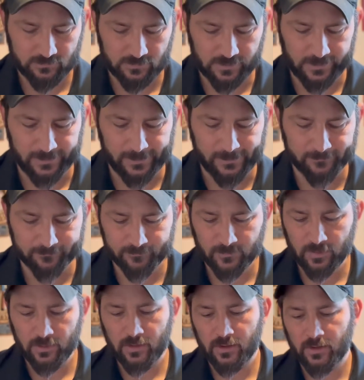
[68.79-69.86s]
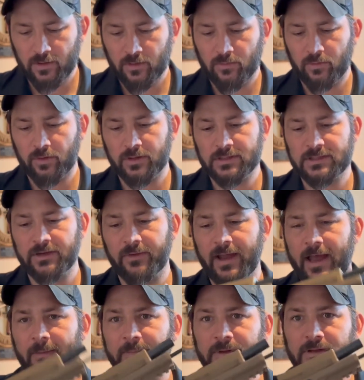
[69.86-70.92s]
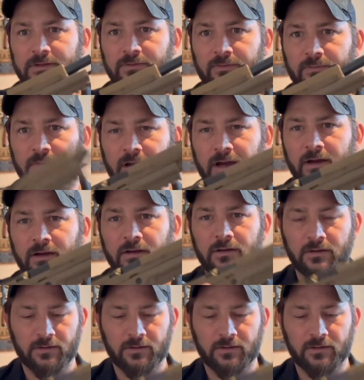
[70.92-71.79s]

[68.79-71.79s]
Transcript: We're going to see what happens from there.